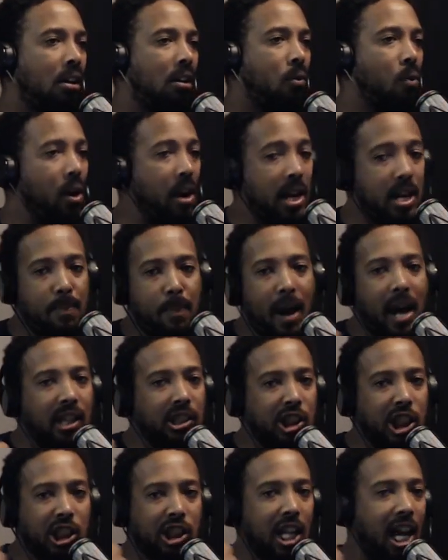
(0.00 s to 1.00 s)
well, he probably
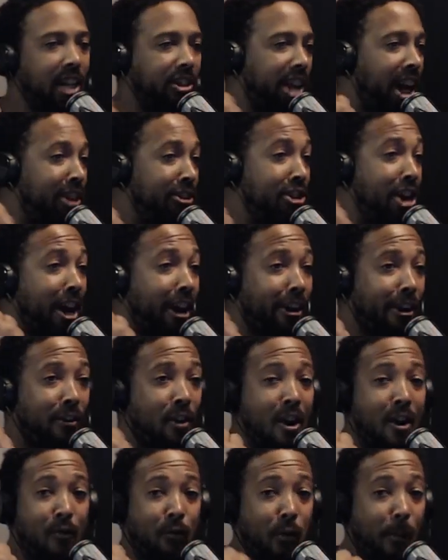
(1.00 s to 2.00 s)
just like that nigger
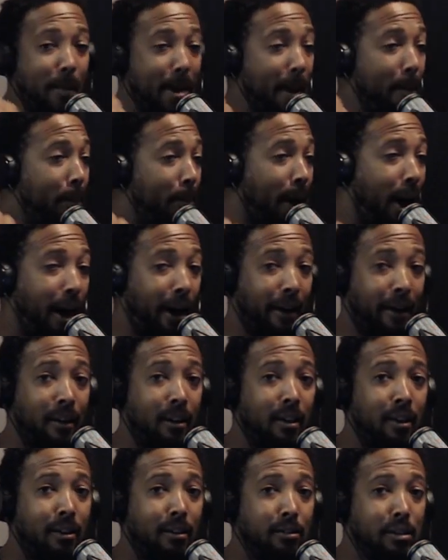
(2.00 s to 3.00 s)
from Empire.
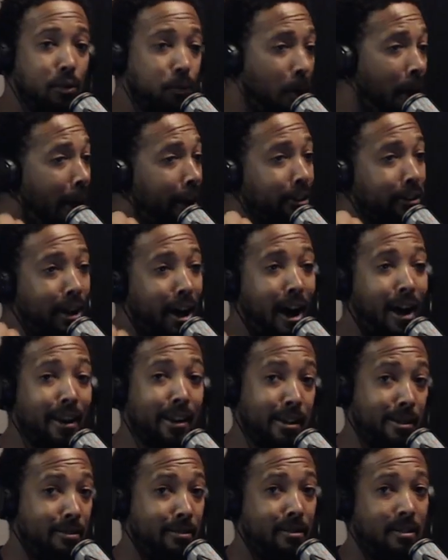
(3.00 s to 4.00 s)
He's probably
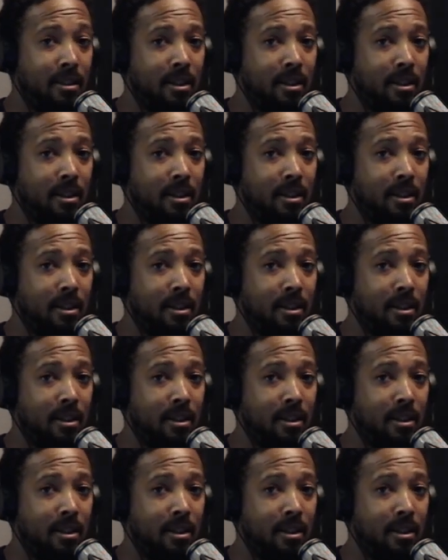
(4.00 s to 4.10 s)
lying.